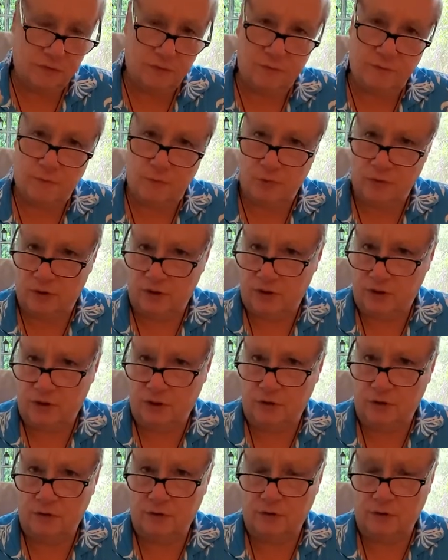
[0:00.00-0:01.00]
is for the
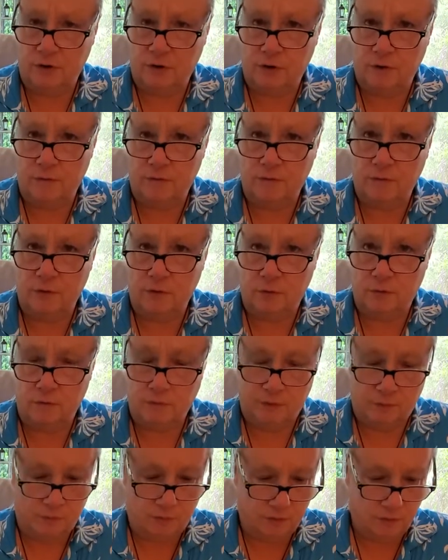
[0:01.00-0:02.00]
end of
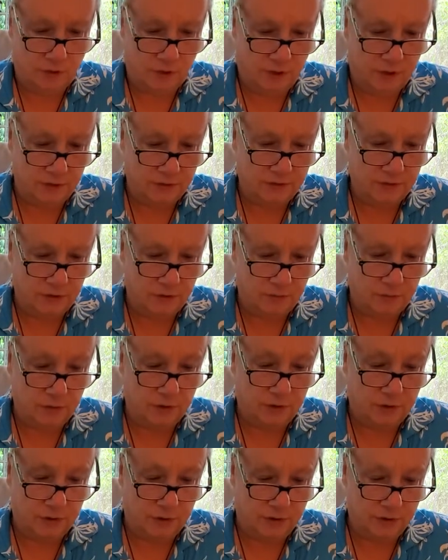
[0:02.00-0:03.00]
November, guys, so I'm
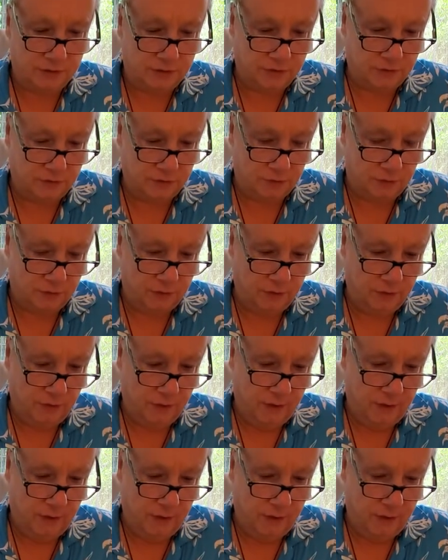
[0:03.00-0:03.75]
looking at this one.